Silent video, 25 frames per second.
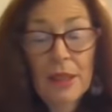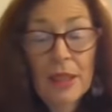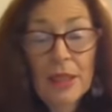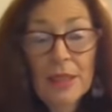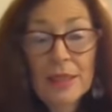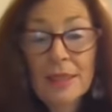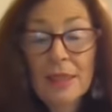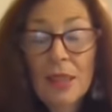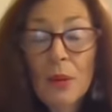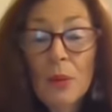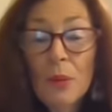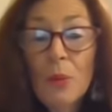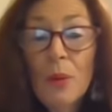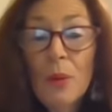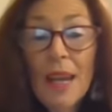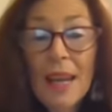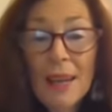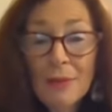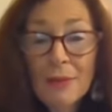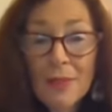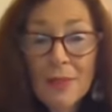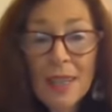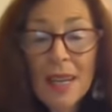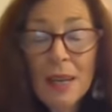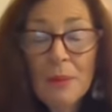So we
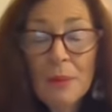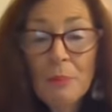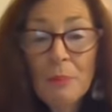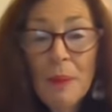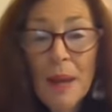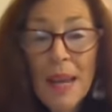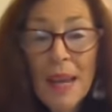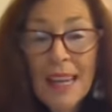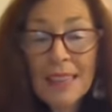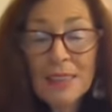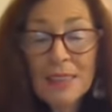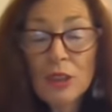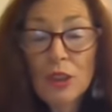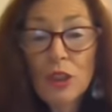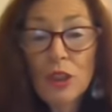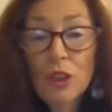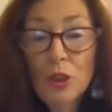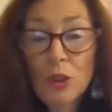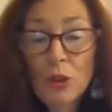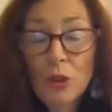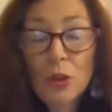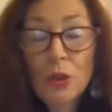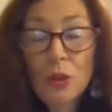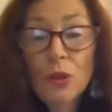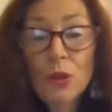have to get back
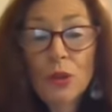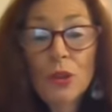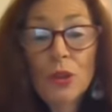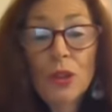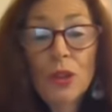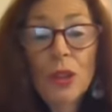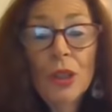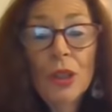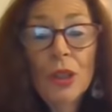to